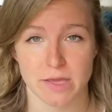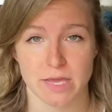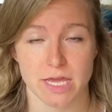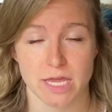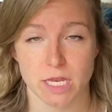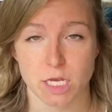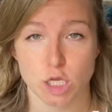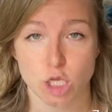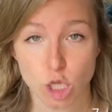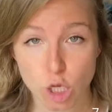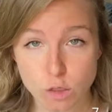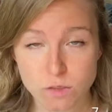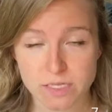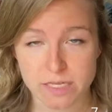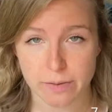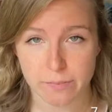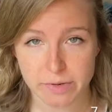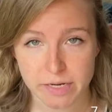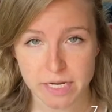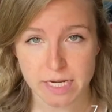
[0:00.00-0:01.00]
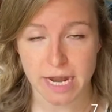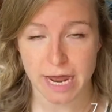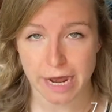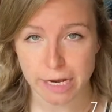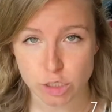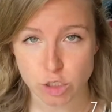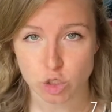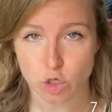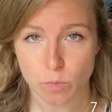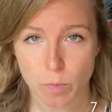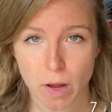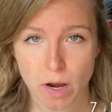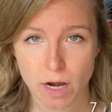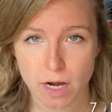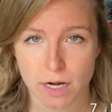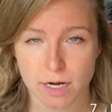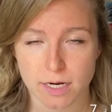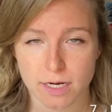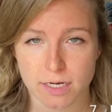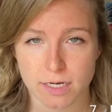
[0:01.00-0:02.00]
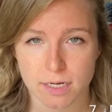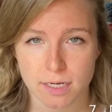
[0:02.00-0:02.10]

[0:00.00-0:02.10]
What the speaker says: in Yosemite National Park.